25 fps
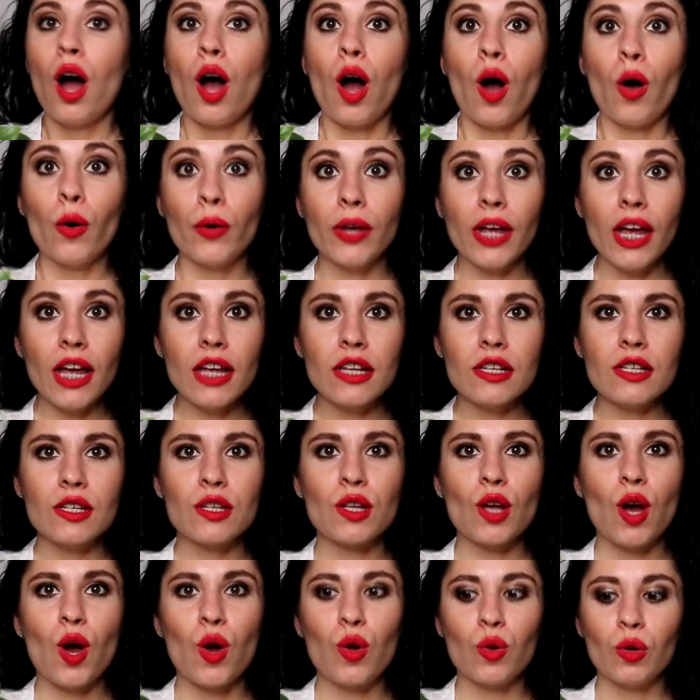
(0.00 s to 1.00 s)
Okay,
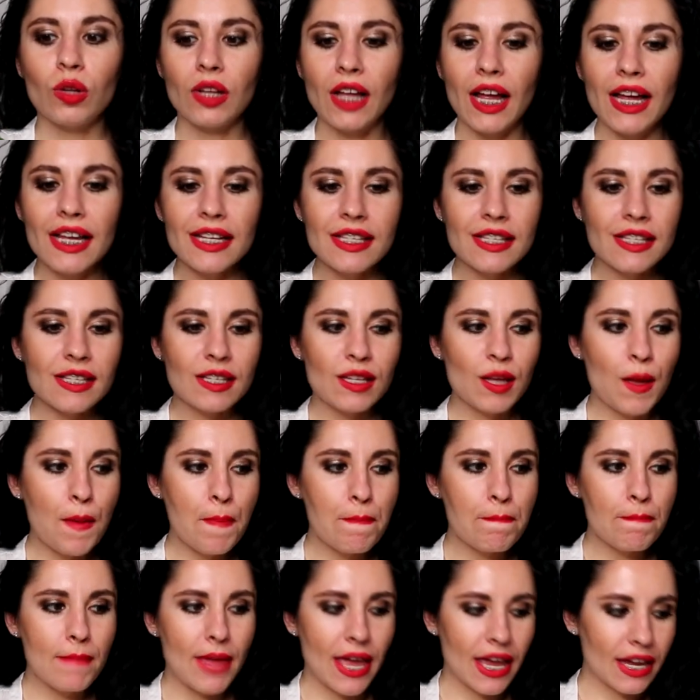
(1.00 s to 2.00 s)
so let's
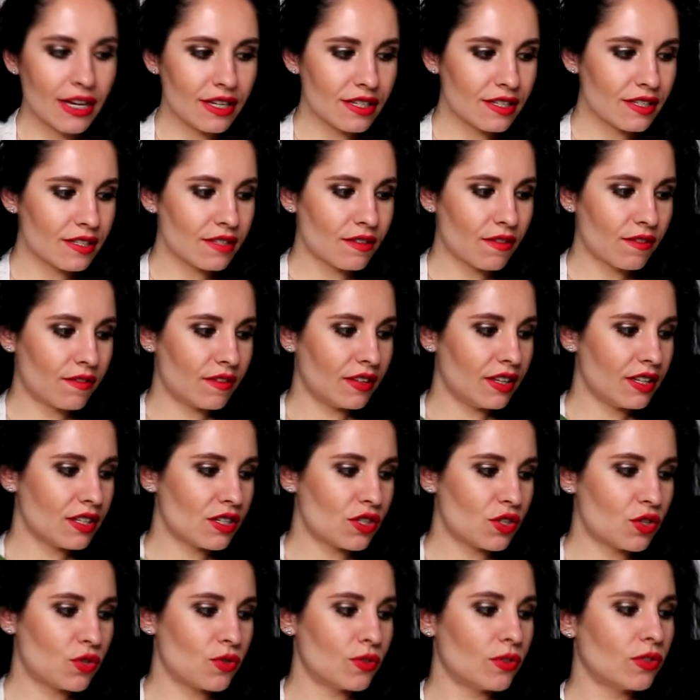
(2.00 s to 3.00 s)
mix
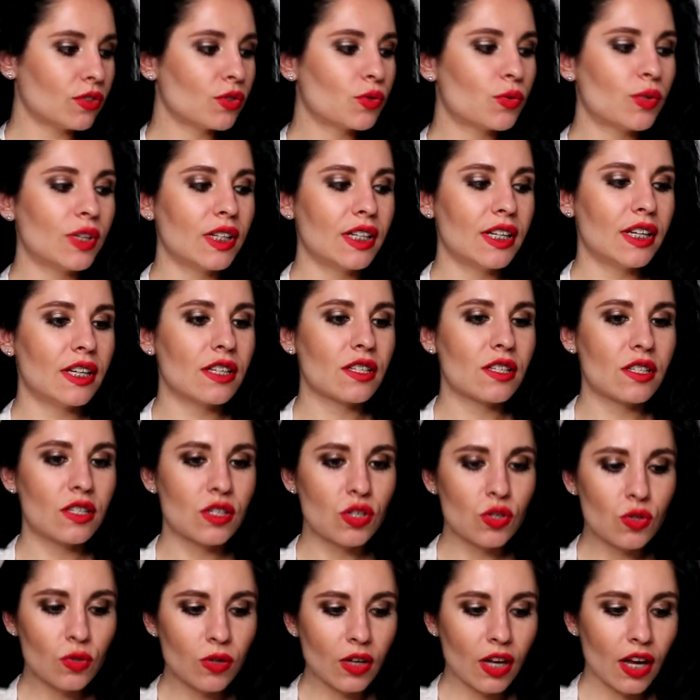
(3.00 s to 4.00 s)
these two ingredients
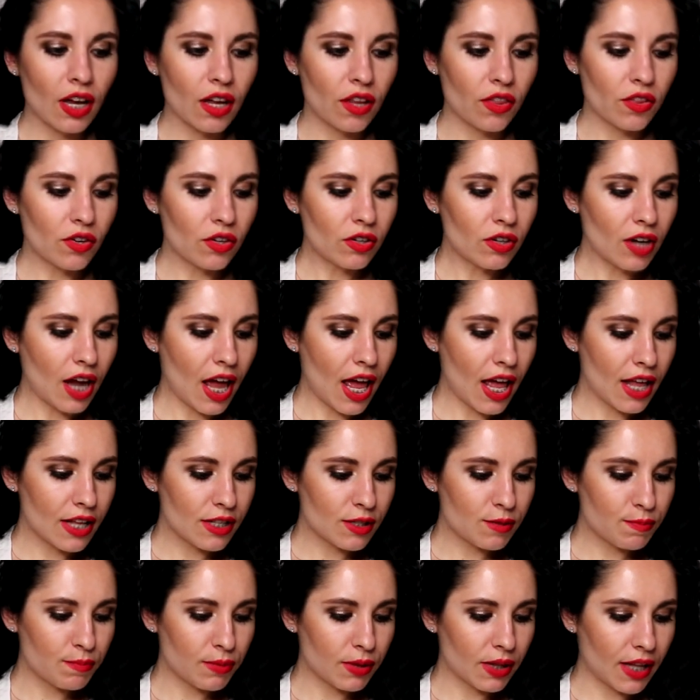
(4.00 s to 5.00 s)
together
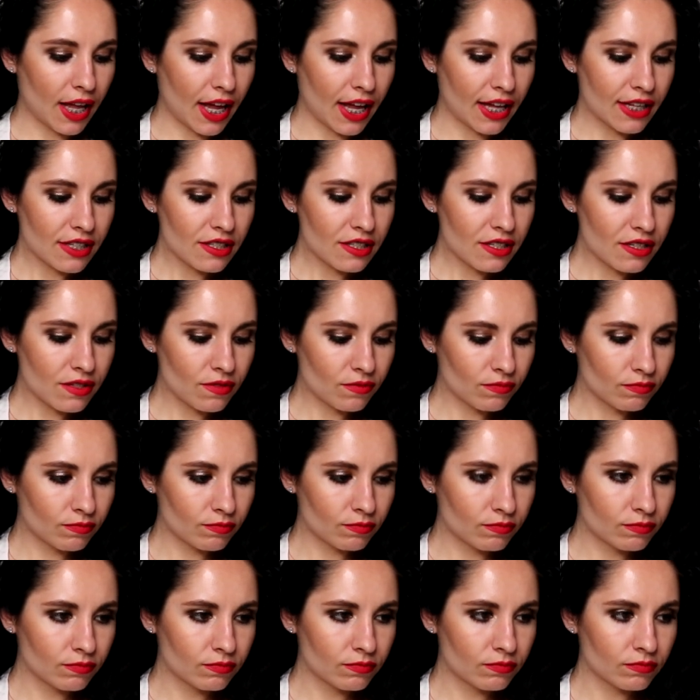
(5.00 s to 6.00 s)
and plant
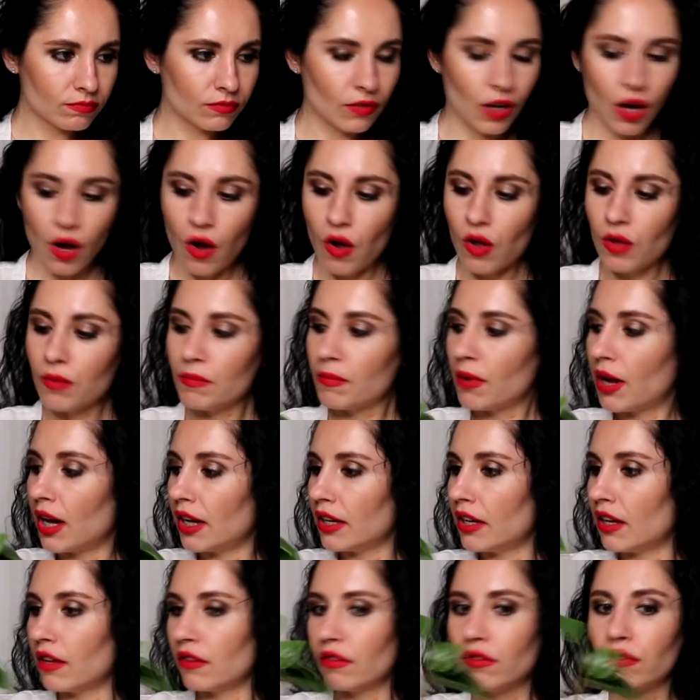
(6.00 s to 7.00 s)
all my
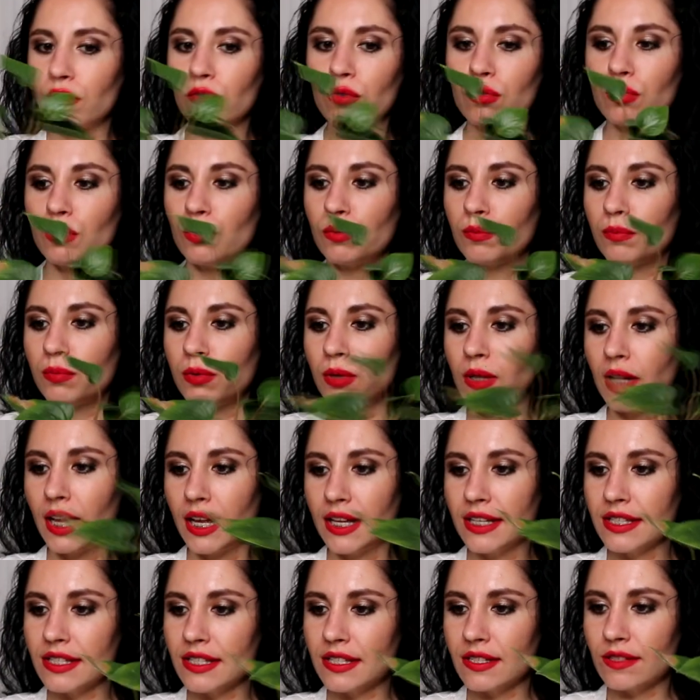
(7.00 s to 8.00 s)
anthurium
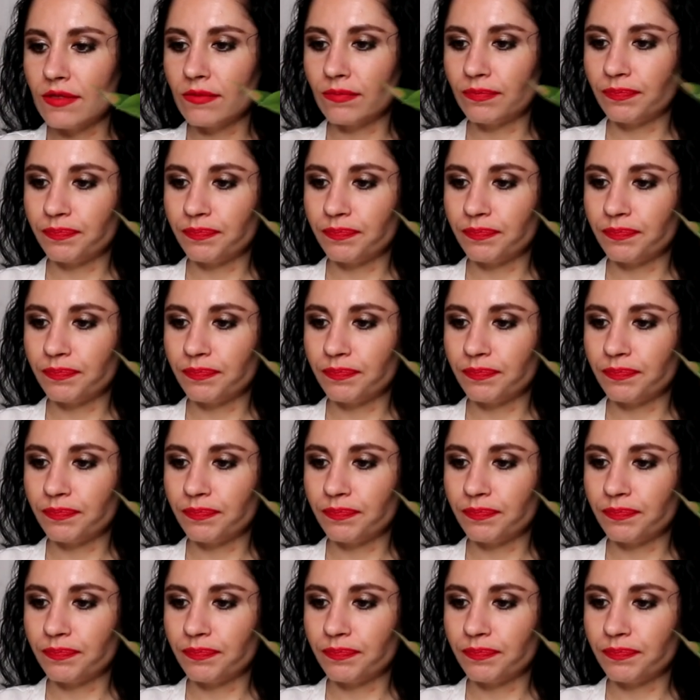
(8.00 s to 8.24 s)
plants.